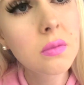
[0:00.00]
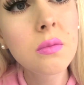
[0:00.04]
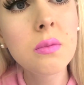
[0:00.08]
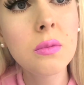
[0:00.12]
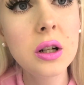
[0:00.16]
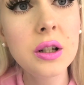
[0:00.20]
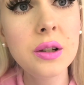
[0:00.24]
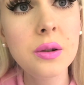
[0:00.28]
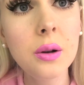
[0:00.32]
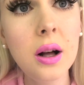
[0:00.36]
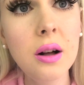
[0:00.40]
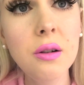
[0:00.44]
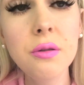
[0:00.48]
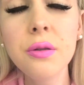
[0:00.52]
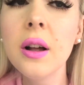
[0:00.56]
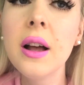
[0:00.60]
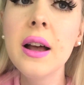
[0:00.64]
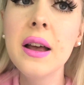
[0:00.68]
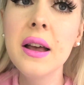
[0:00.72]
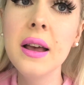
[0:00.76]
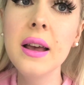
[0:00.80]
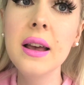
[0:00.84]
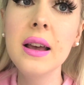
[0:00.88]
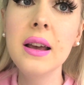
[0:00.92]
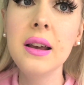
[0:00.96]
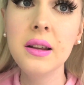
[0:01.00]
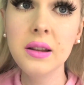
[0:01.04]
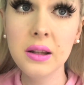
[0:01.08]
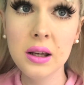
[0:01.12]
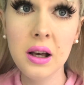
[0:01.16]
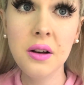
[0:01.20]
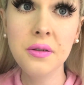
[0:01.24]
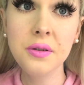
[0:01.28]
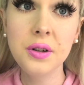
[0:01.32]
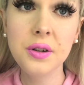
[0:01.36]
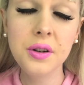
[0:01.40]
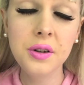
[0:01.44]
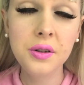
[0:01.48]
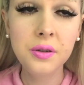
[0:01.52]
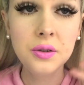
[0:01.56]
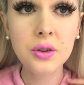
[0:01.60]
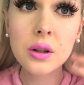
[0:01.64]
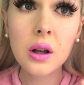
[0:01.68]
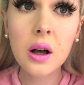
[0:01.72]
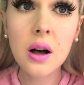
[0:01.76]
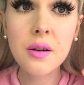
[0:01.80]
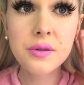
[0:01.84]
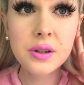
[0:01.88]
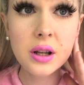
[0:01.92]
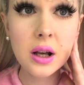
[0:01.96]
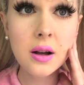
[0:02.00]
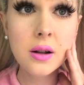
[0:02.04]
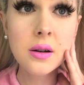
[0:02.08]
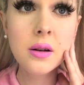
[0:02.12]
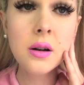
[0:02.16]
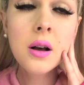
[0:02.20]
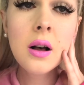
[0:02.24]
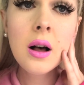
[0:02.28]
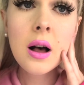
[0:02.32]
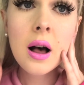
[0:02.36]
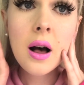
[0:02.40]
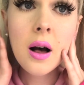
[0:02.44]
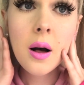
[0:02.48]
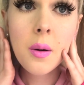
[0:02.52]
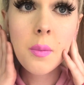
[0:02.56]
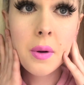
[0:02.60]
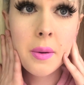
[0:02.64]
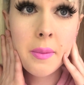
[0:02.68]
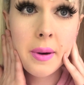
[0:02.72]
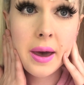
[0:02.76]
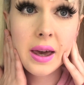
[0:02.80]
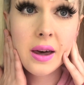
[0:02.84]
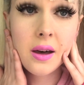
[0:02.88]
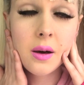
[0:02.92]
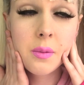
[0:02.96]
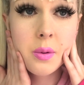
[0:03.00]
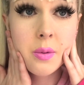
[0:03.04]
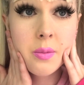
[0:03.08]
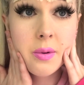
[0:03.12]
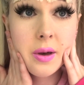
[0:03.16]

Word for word: 112 in the afternoon so I've done my makeup a